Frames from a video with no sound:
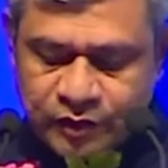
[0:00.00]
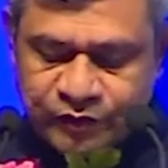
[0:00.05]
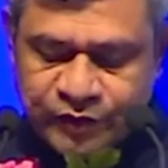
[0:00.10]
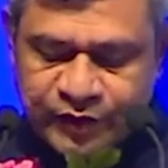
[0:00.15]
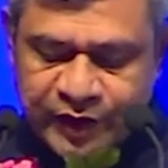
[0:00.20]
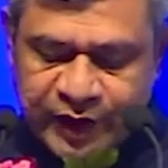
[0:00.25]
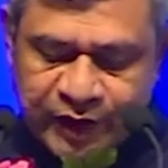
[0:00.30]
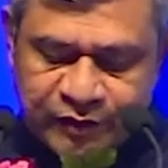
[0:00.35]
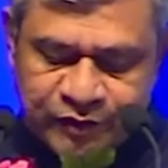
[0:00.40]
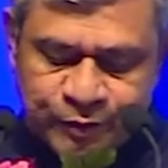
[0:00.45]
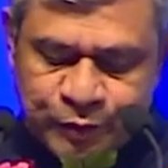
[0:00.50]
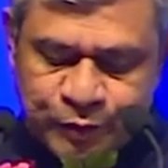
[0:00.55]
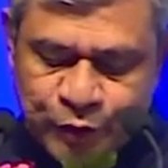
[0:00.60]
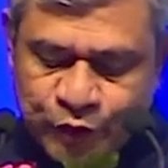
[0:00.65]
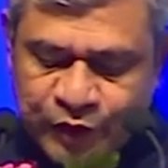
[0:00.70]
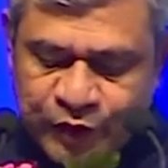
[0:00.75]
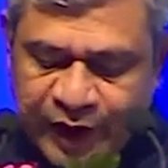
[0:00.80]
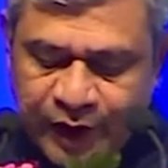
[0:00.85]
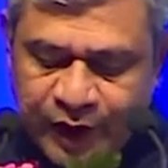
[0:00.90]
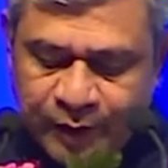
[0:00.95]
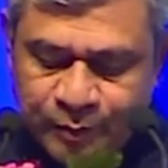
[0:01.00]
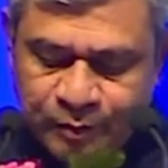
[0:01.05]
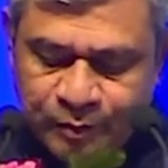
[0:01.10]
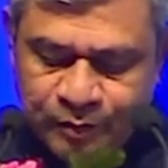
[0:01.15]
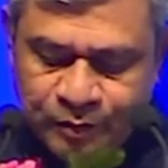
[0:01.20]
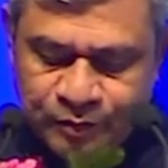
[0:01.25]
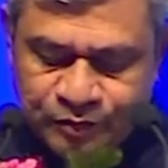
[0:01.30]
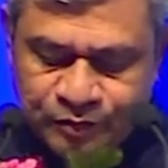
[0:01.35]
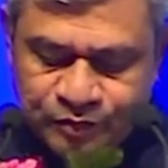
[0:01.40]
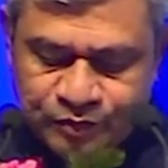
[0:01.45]
We have a
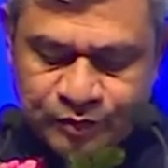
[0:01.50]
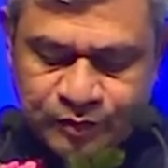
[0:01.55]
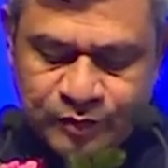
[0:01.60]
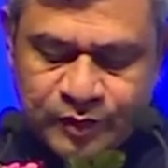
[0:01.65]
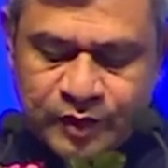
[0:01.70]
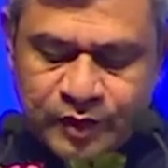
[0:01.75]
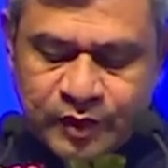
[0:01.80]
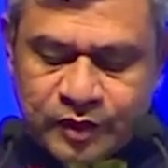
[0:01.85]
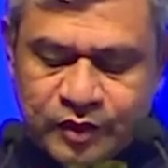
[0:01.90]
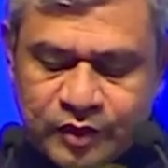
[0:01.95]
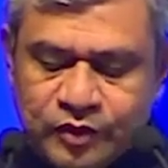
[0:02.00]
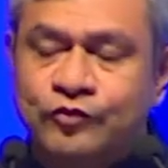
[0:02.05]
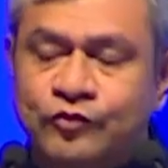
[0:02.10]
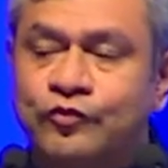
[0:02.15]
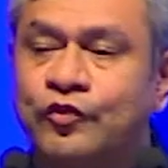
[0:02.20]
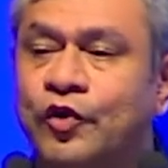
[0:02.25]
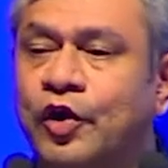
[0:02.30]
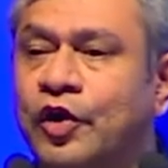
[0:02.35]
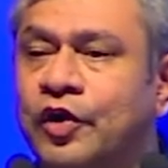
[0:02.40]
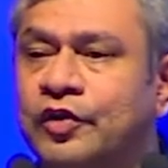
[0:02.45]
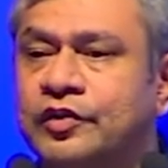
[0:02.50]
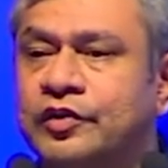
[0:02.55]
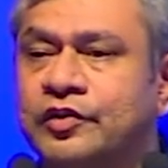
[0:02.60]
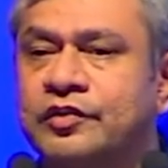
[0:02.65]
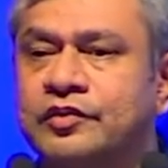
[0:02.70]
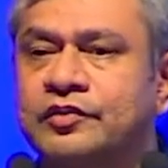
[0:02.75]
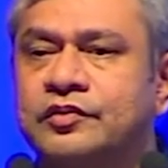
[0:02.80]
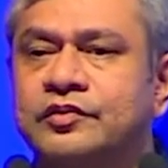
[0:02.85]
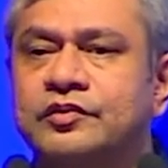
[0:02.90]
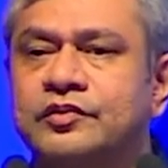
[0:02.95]
program for